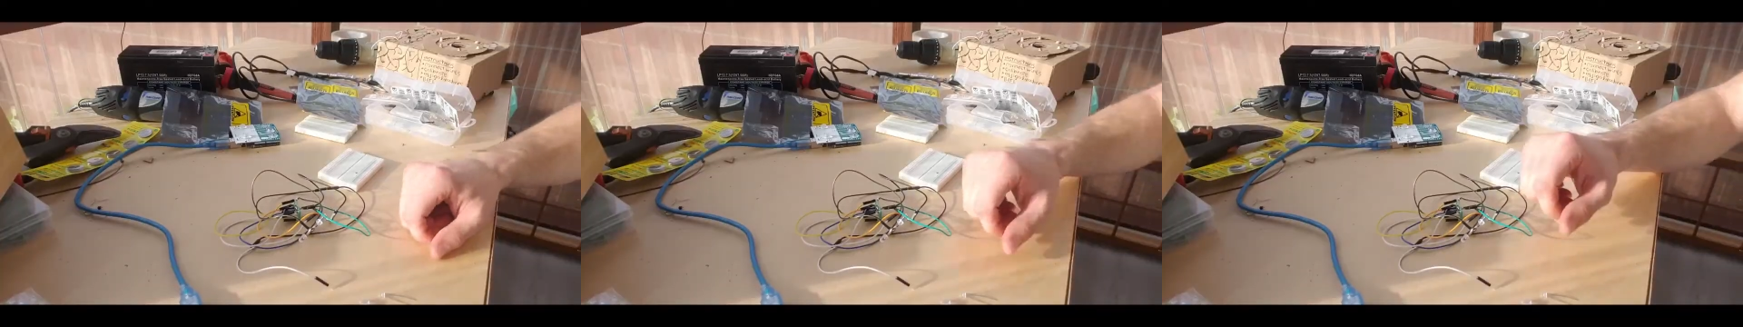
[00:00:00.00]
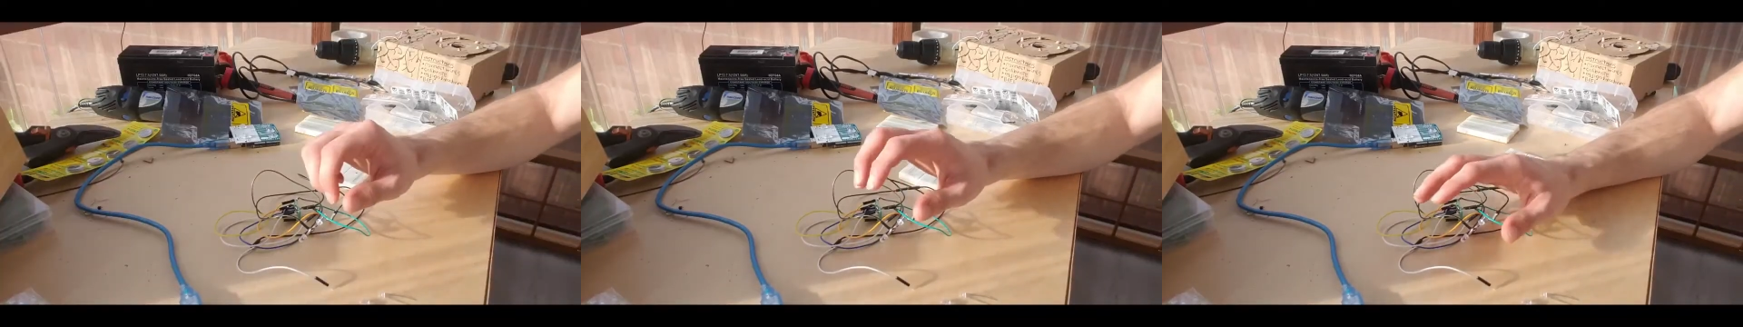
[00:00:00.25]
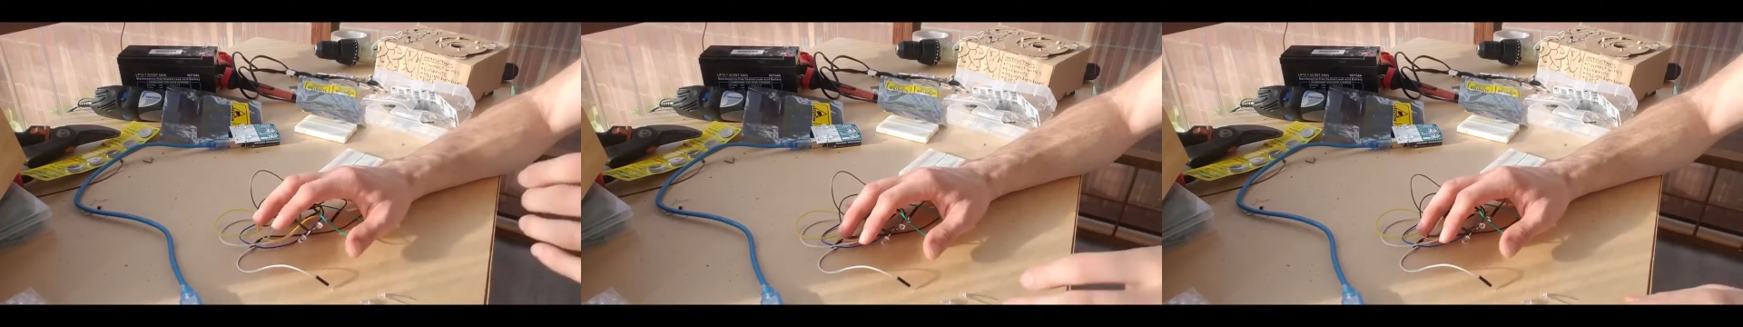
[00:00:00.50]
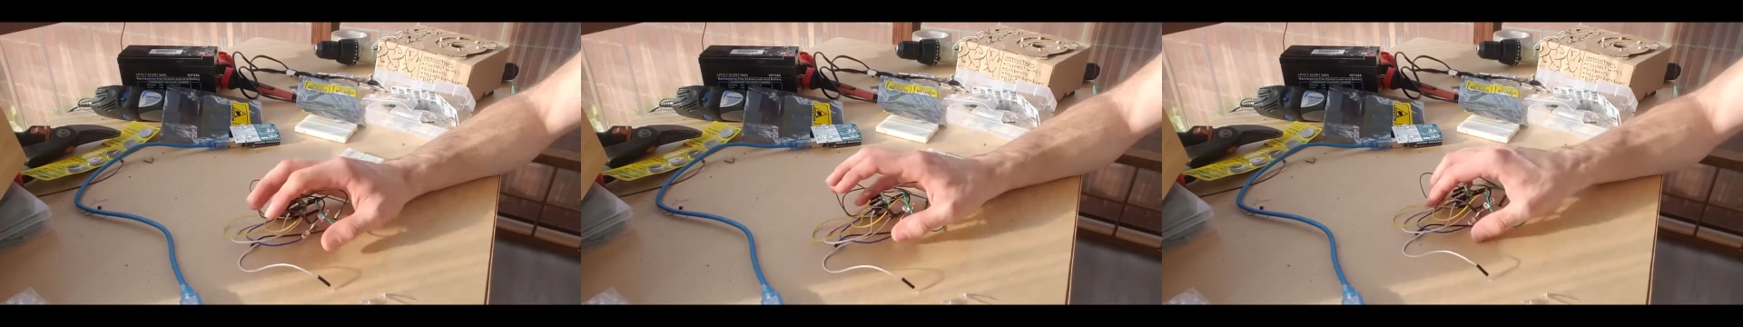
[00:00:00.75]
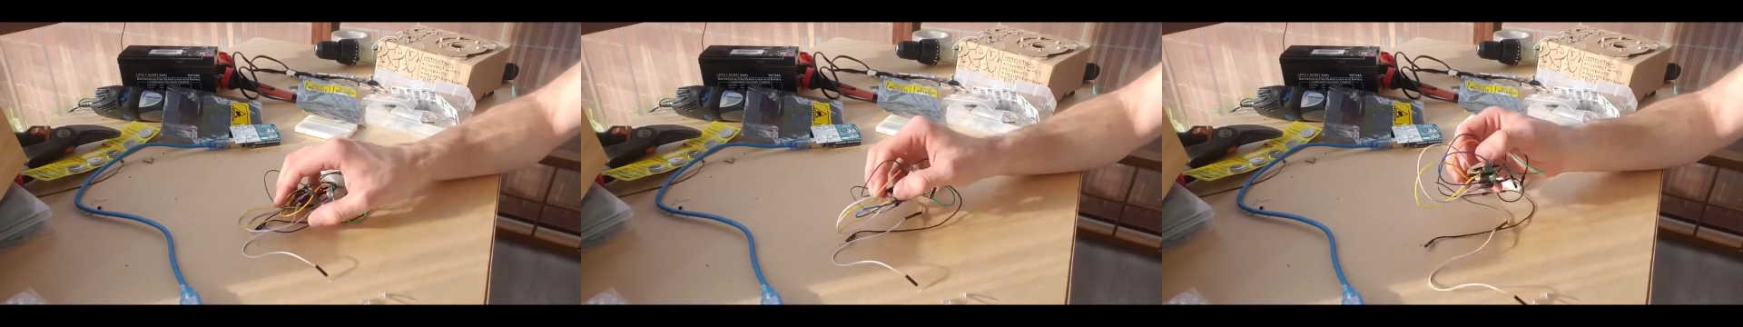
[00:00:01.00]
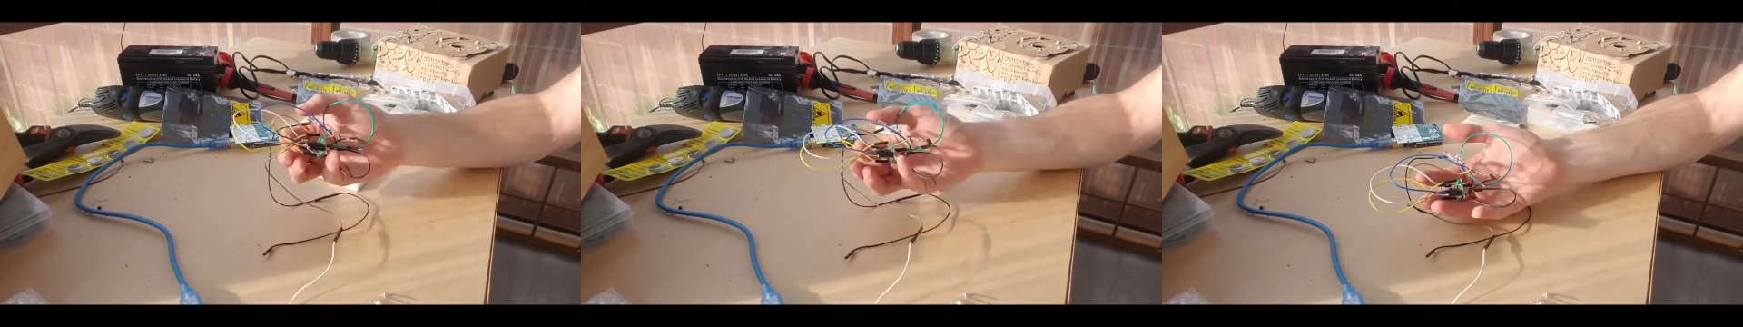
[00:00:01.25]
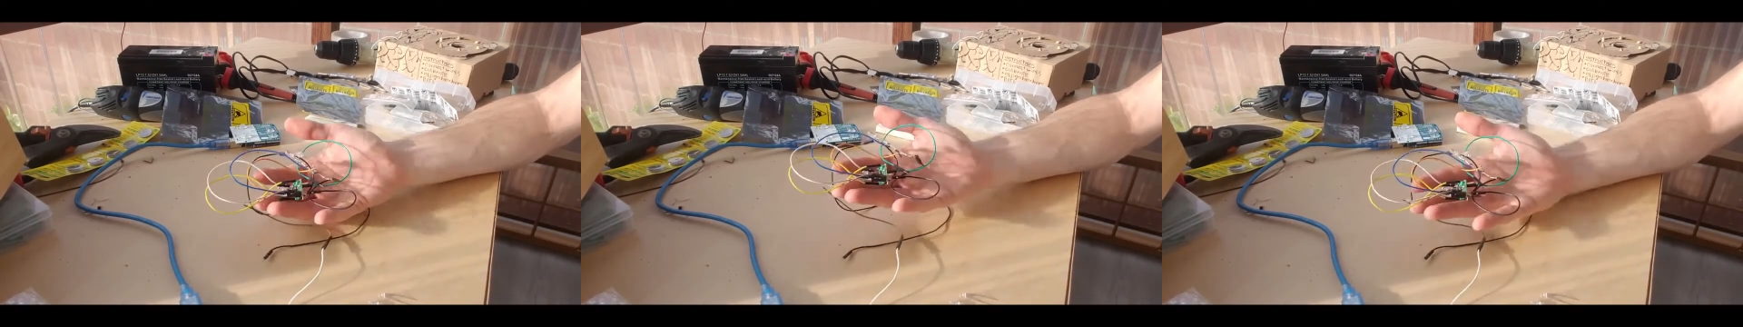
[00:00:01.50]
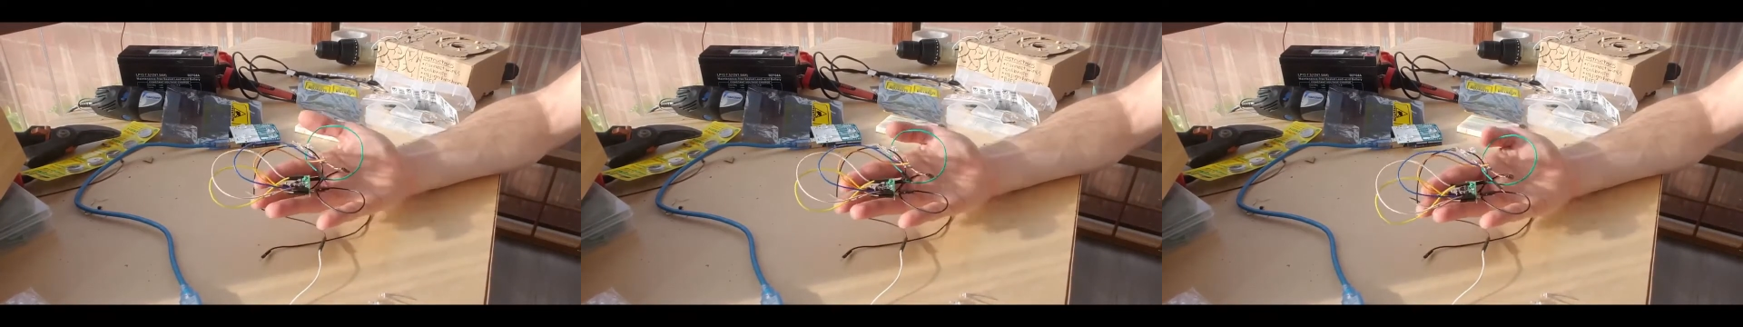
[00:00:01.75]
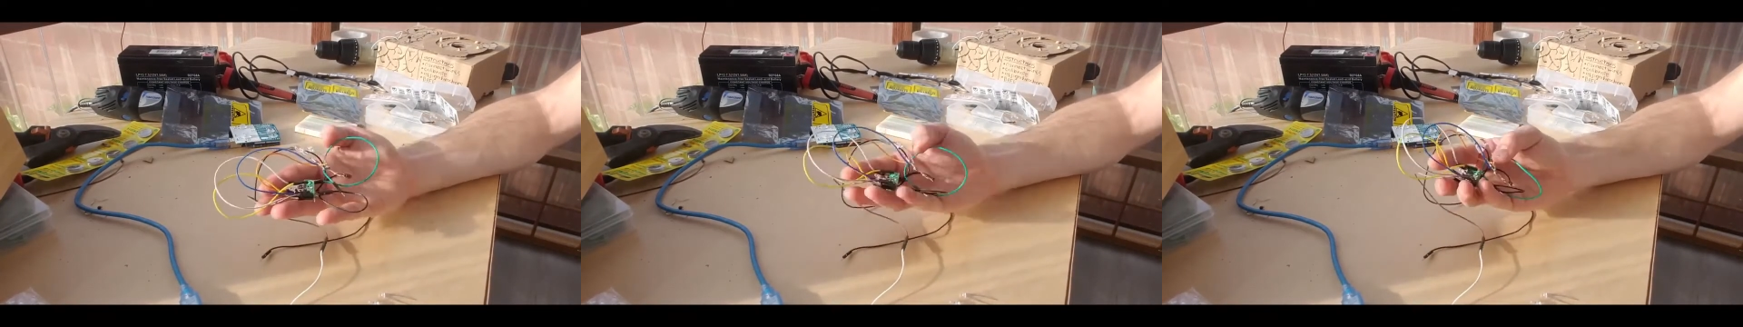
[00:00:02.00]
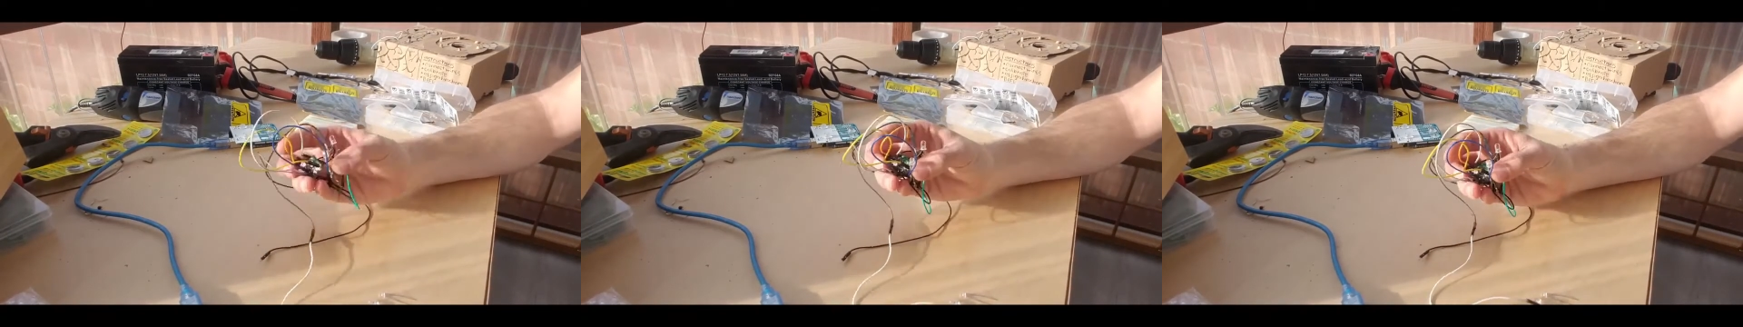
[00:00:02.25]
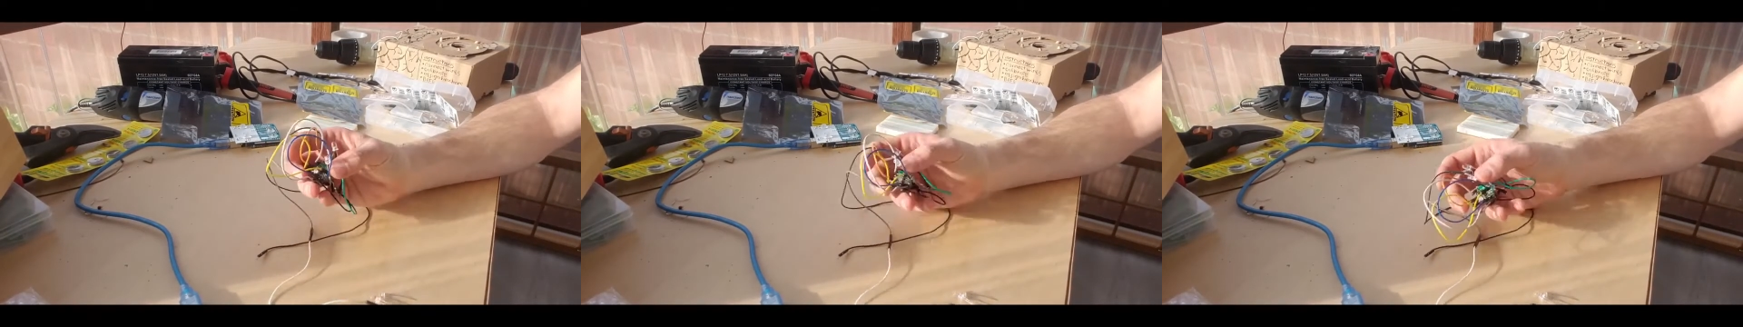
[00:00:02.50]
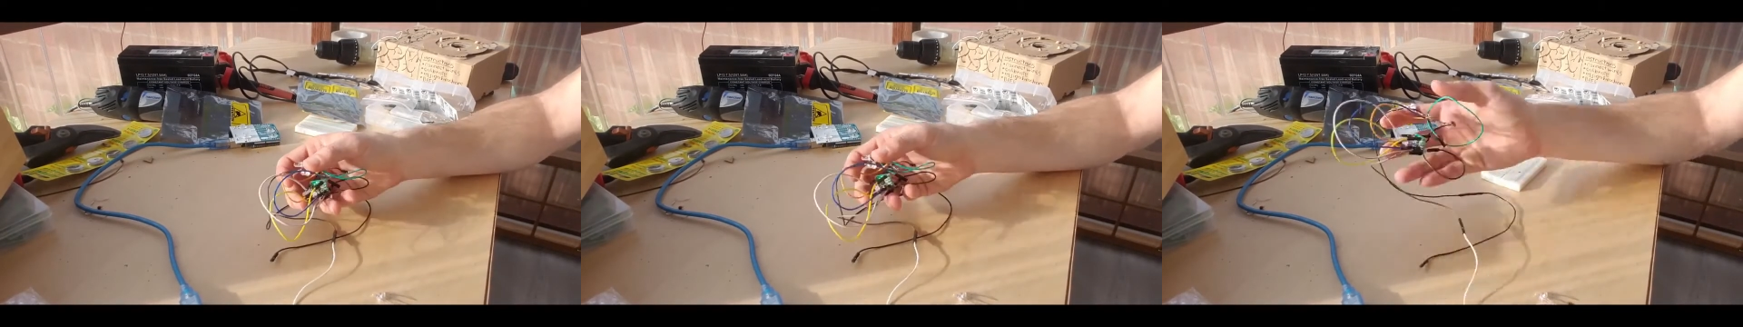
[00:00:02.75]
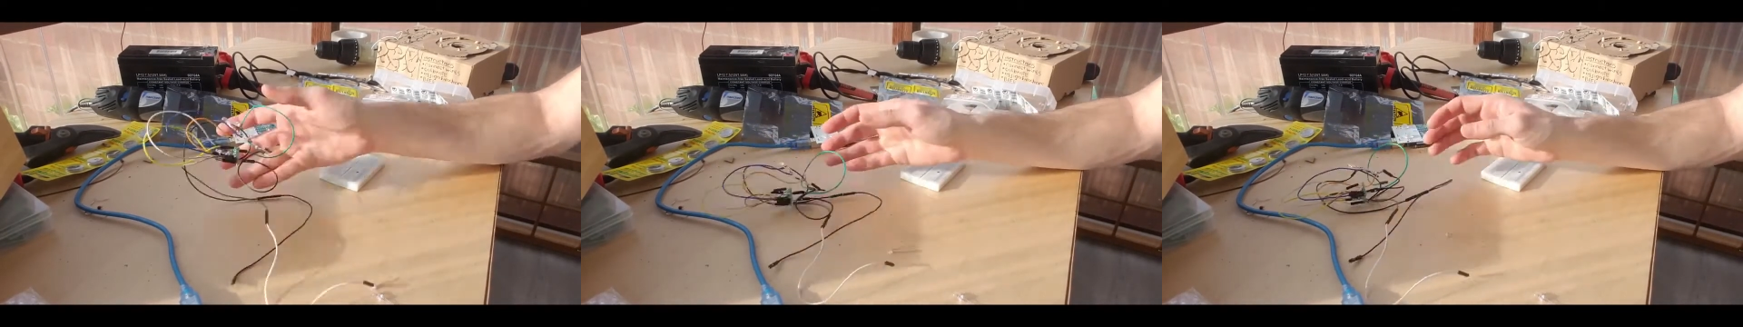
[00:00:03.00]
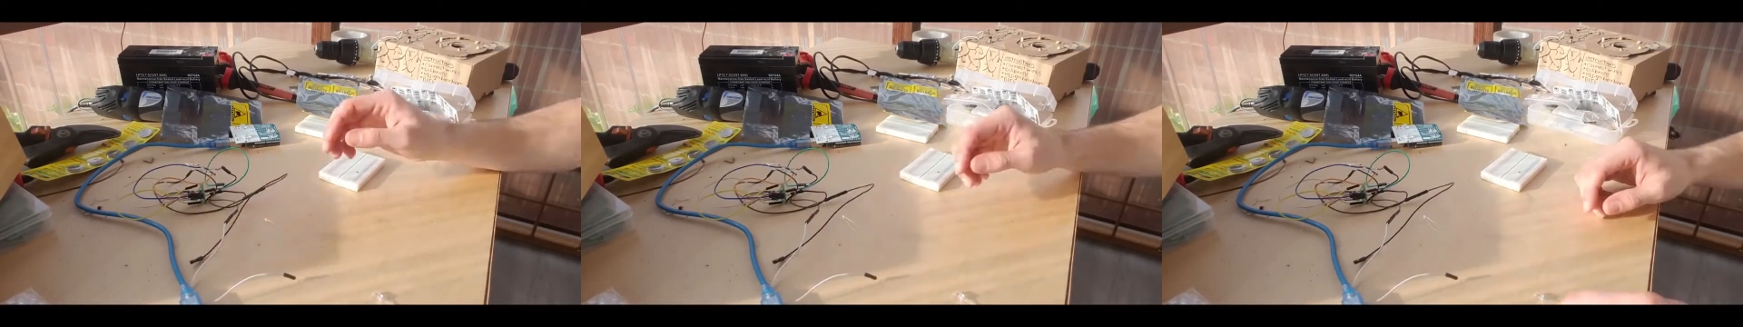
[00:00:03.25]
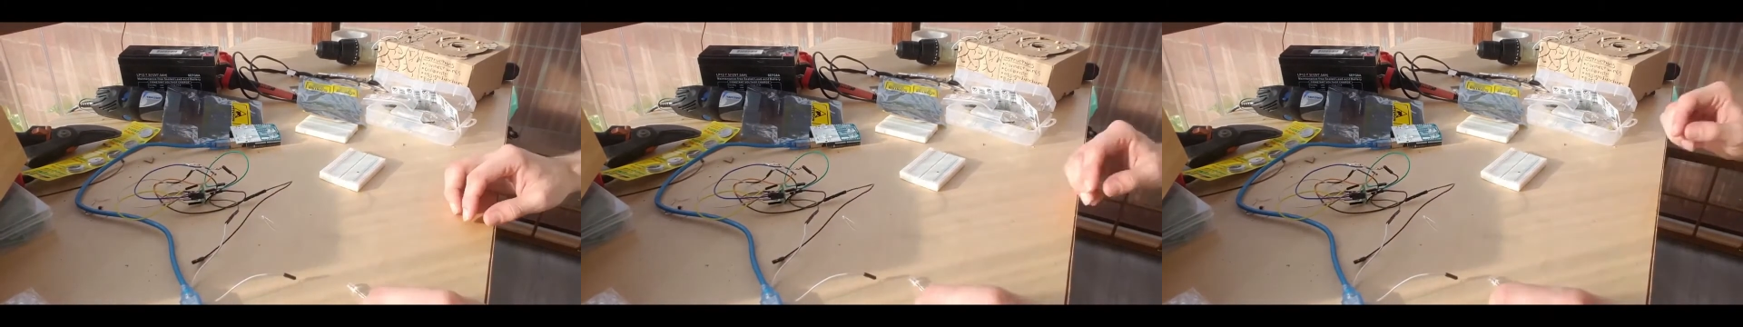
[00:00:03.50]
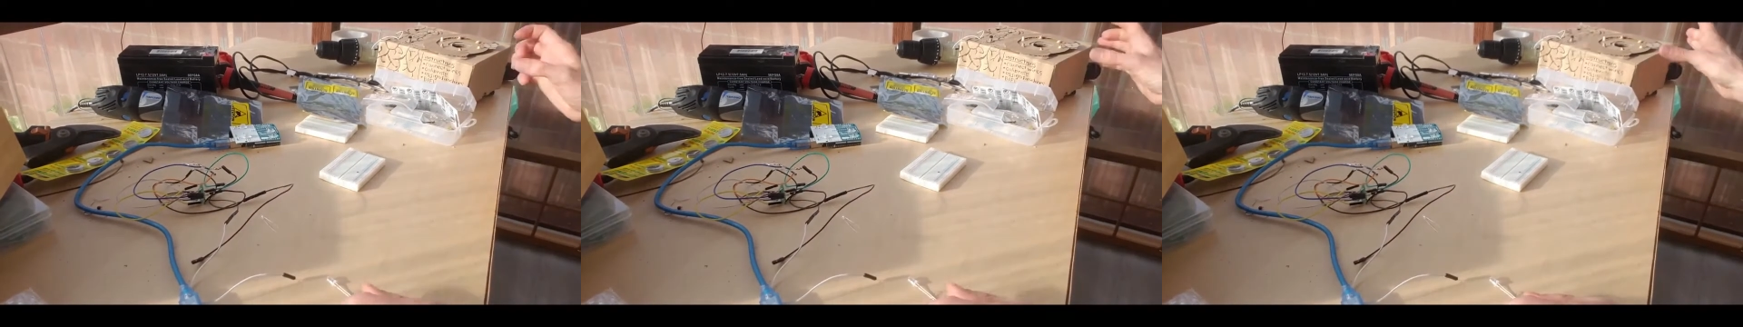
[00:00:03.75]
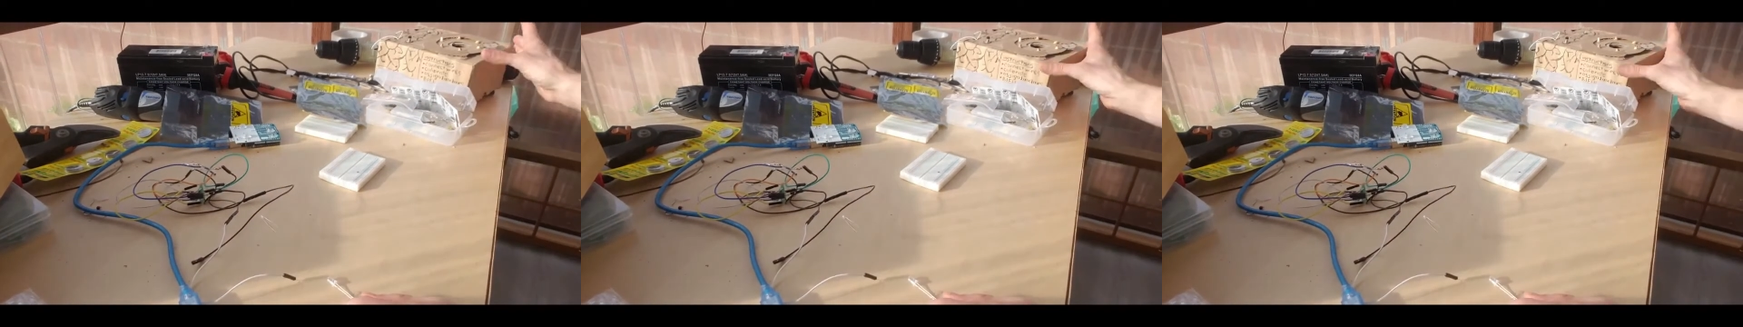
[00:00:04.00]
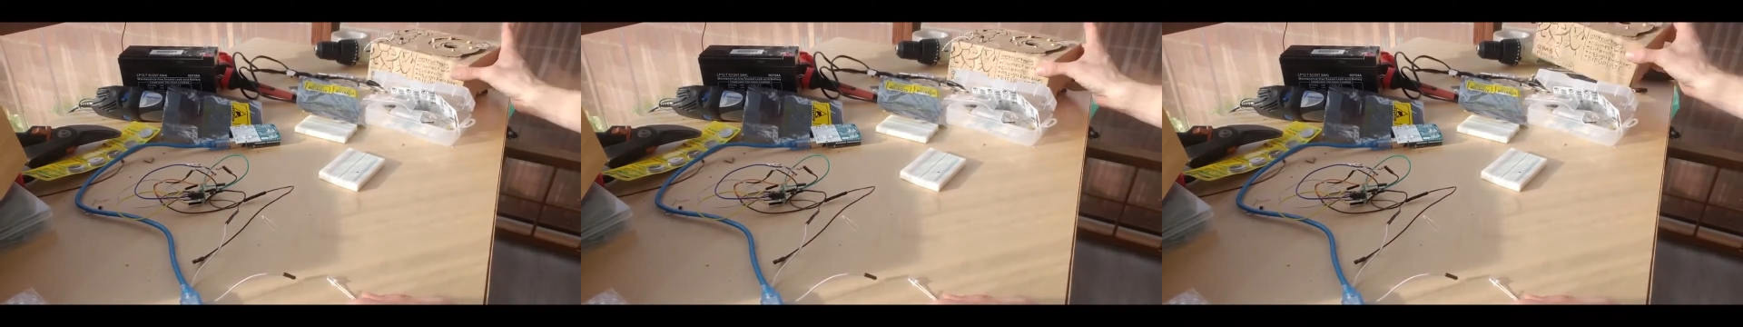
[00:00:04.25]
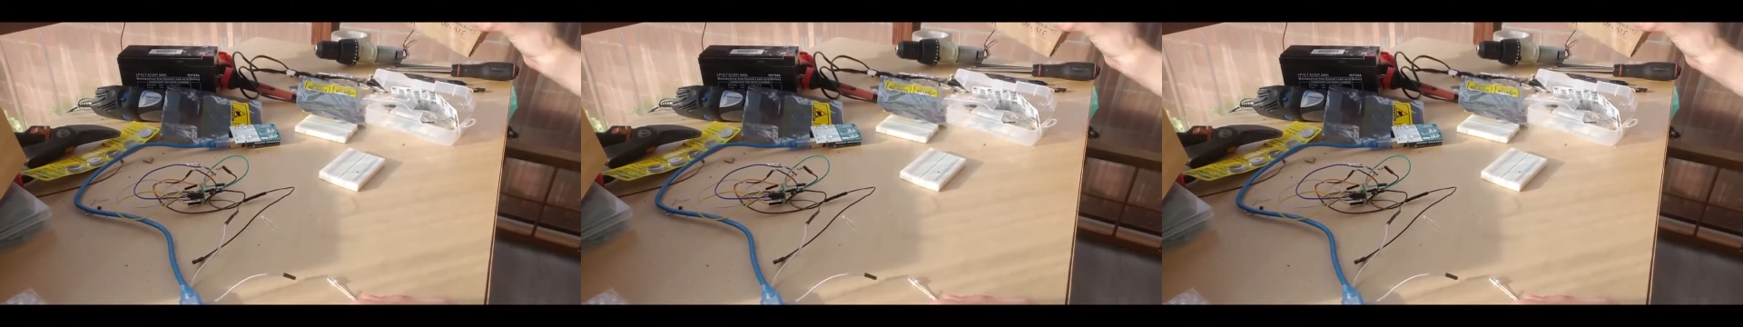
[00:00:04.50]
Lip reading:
[unreadable: no face in view]